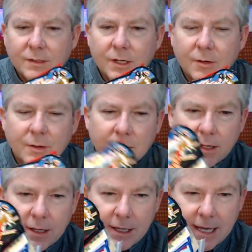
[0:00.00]
So
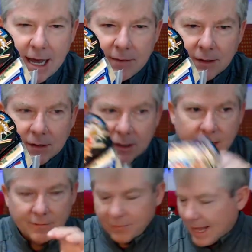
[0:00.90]
he had this
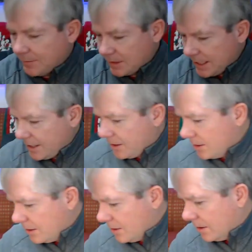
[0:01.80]
flaps
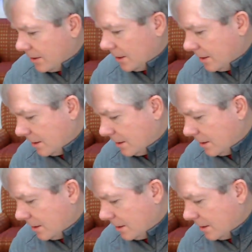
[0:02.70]
here